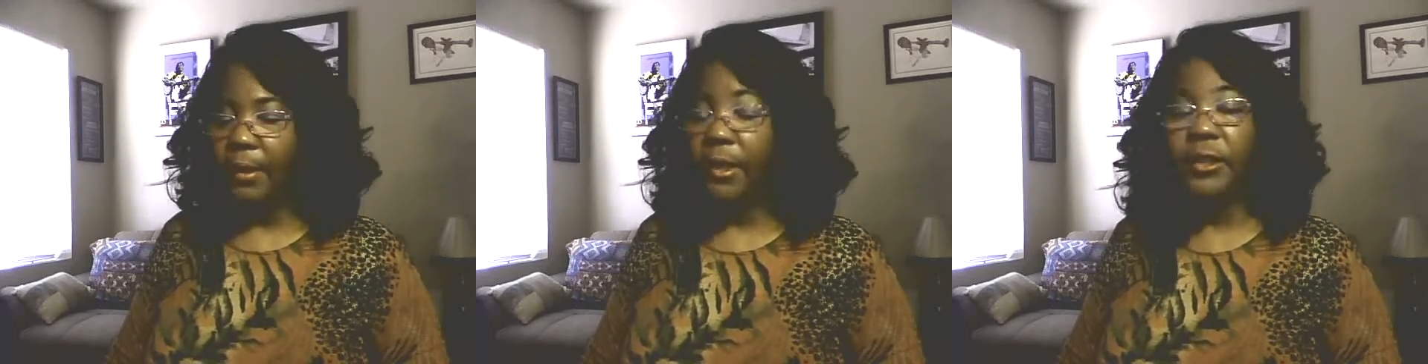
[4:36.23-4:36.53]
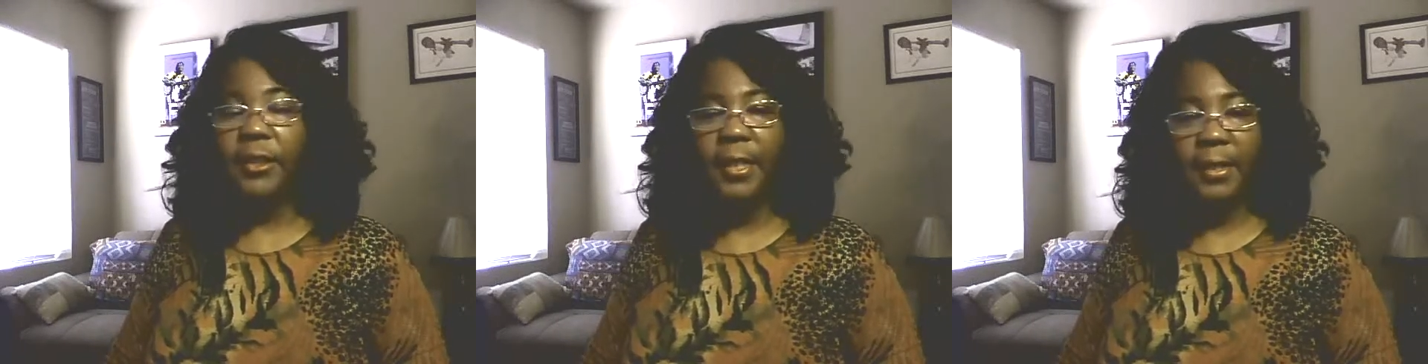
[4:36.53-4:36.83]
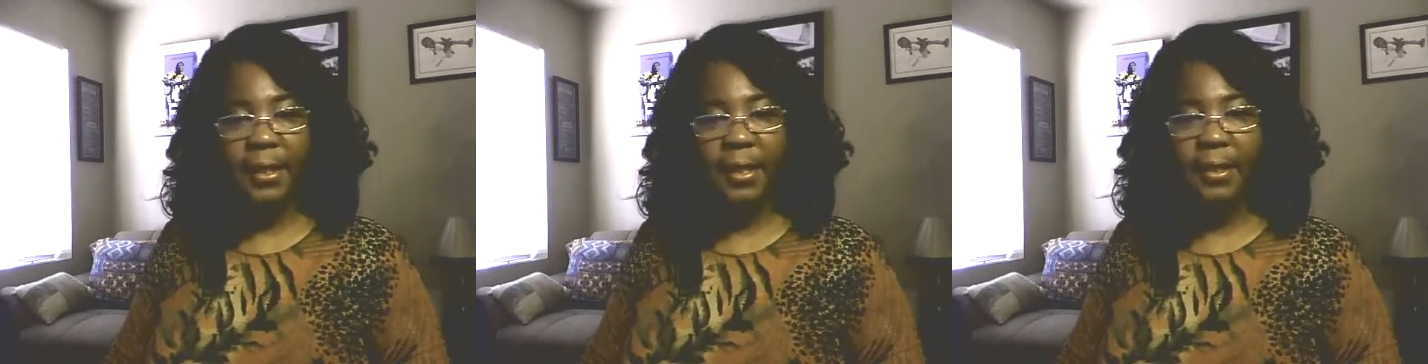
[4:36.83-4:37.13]
The
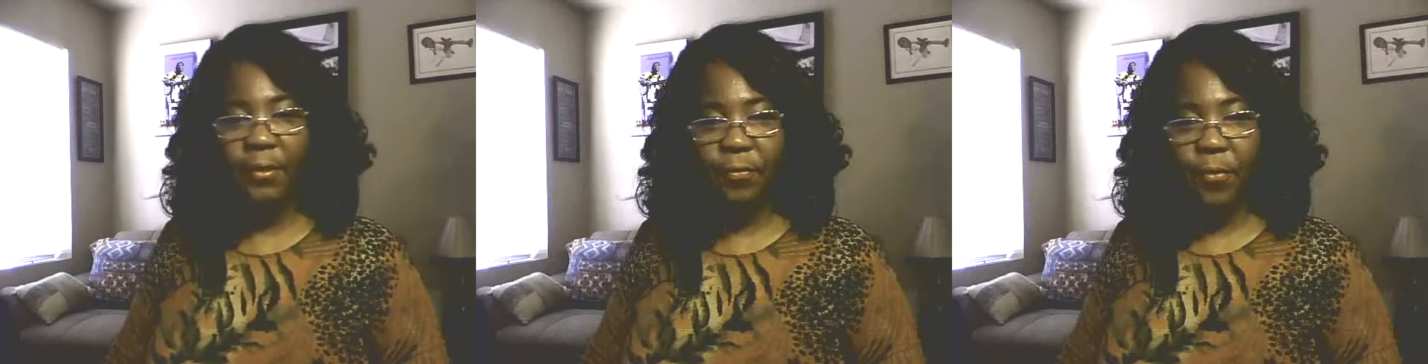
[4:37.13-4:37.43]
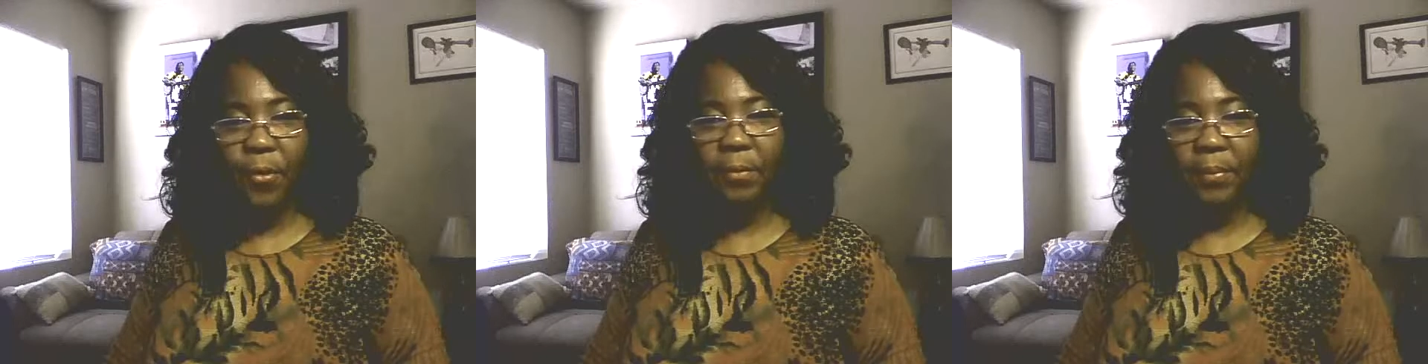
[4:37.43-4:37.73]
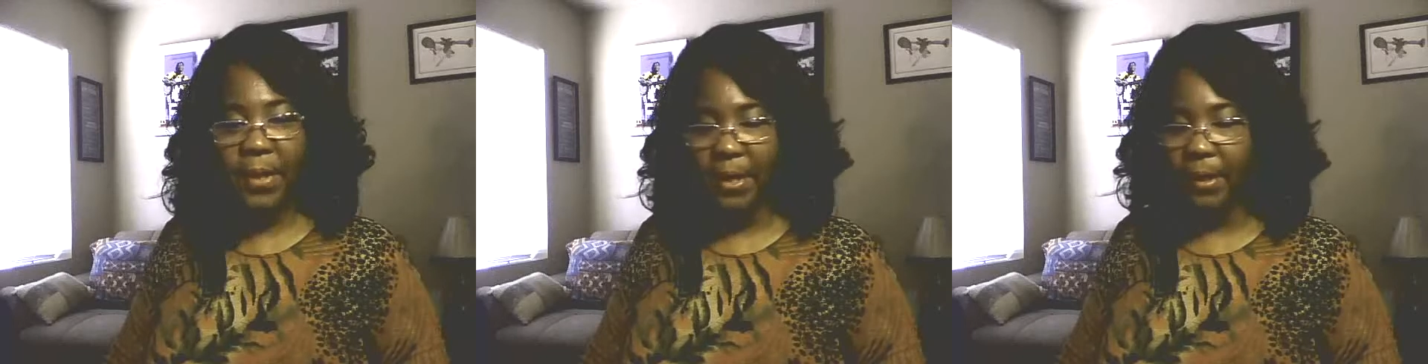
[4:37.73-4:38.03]

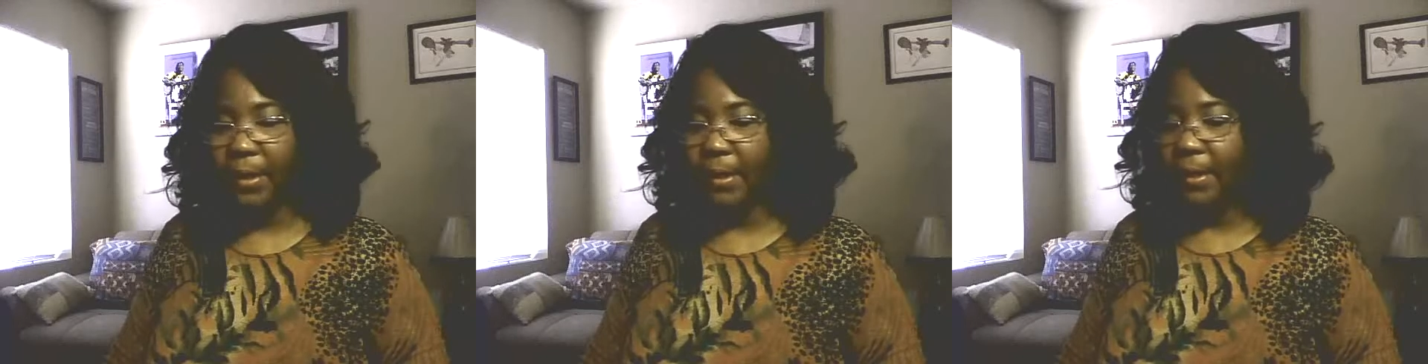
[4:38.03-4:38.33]
1094B